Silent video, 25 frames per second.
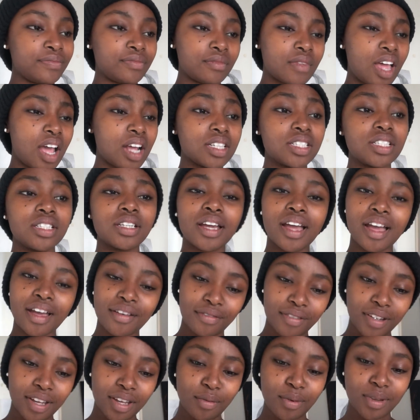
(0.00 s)
Actually,
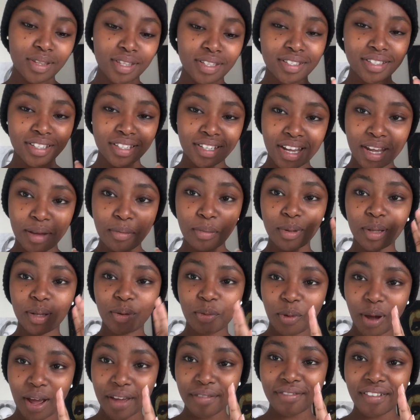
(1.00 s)
cafe where there's a table and
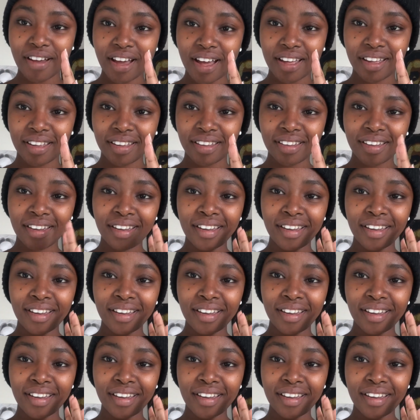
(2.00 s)
Wi-Fi